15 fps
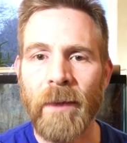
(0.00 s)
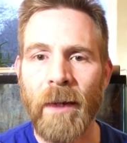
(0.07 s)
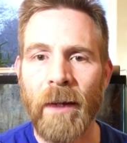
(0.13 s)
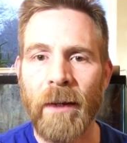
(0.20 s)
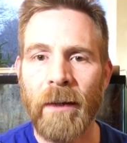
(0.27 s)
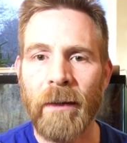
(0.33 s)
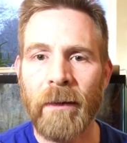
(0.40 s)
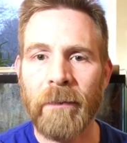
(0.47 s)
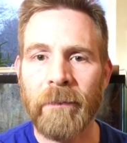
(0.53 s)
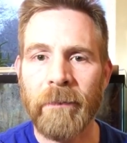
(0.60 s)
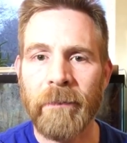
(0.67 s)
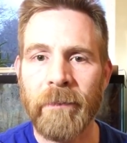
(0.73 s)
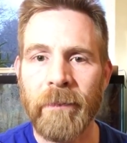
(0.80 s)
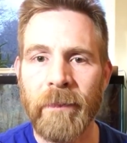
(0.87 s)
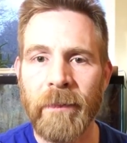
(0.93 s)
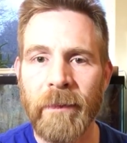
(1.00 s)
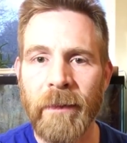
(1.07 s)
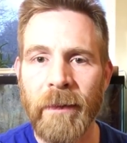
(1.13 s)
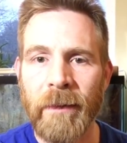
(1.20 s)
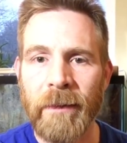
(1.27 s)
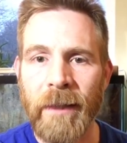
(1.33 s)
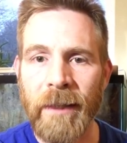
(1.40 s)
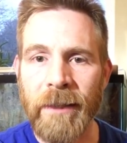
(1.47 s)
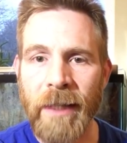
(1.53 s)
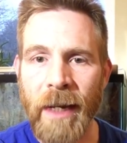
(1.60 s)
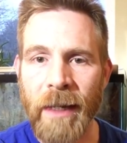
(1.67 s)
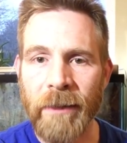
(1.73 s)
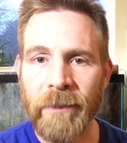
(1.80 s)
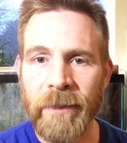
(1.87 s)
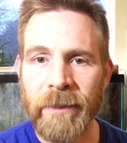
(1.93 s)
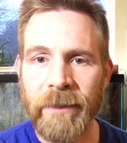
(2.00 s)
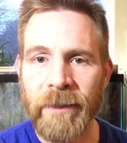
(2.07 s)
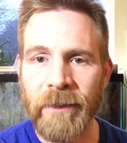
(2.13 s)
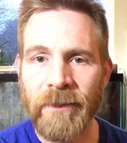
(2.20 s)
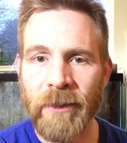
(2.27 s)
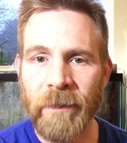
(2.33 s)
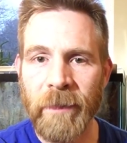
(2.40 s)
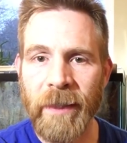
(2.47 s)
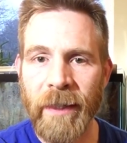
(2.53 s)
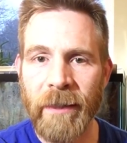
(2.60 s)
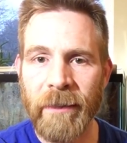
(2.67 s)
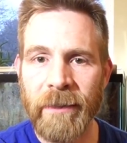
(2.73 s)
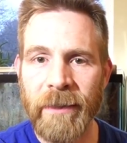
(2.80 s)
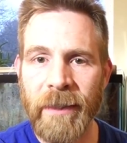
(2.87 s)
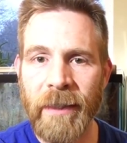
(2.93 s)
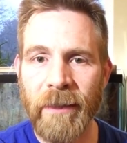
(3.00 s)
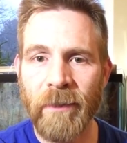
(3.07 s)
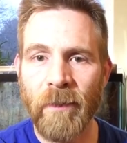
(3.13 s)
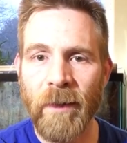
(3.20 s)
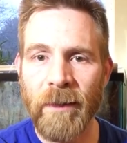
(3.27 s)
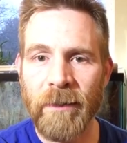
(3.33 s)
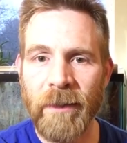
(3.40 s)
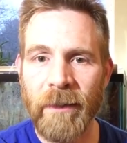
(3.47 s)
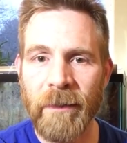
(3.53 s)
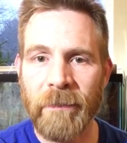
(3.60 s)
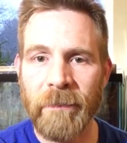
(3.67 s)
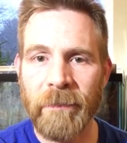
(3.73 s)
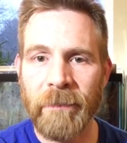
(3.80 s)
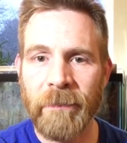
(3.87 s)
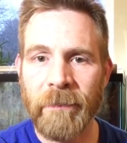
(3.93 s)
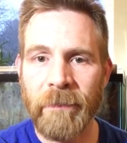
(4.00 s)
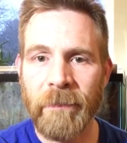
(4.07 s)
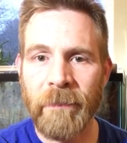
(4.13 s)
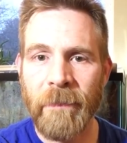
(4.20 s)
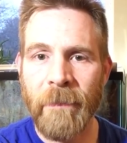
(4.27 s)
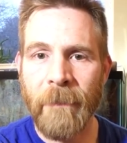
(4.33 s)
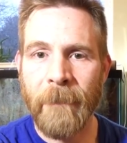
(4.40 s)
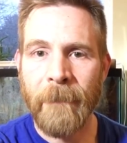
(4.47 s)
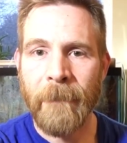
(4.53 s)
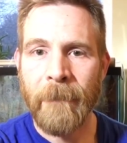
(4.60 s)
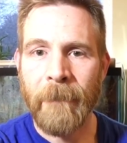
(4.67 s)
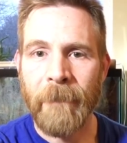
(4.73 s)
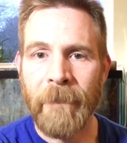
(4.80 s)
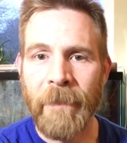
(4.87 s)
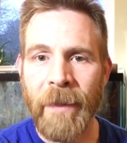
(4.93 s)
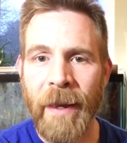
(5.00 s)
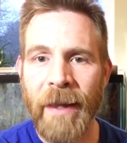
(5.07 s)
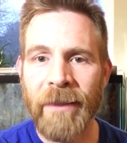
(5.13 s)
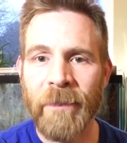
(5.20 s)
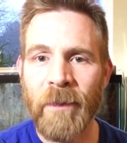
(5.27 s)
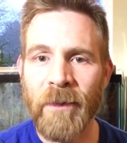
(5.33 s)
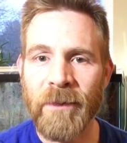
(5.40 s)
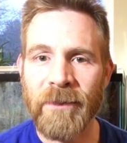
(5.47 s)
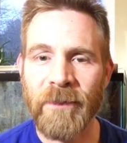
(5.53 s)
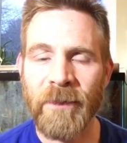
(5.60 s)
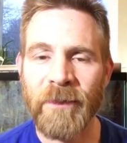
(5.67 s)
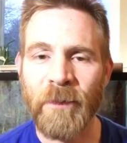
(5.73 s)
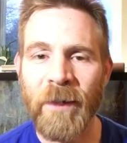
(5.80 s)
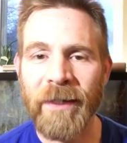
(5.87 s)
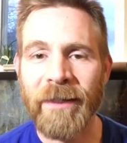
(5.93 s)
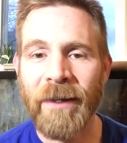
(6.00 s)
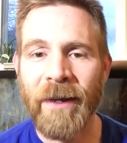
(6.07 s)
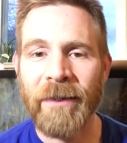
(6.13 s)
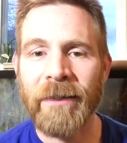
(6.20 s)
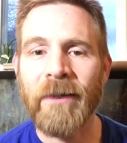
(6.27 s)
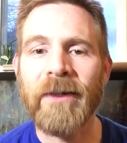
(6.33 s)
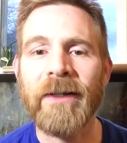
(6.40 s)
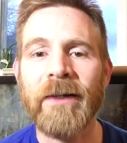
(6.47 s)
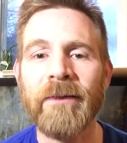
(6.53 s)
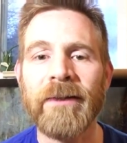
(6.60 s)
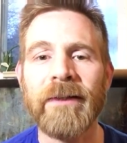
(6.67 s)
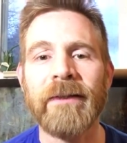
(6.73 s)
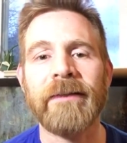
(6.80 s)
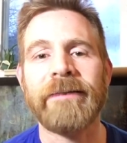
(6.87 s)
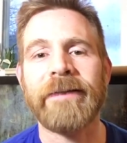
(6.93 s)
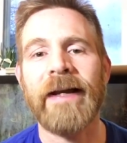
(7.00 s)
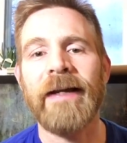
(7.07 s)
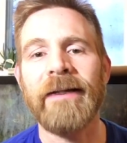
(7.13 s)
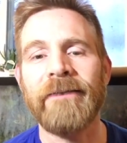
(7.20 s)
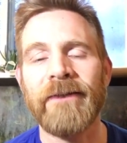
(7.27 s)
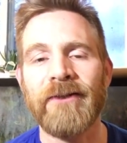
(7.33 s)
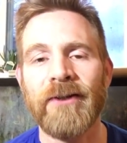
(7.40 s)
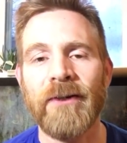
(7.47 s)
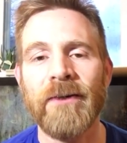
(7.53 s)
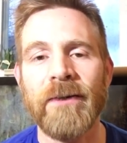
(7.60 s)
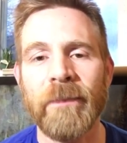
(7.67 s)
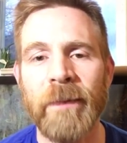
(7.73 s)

Um, Lagiacris the Terminator is in. Welcome. And the Pokesaurus, wet cotton. Uh, it was it's kind of a joke.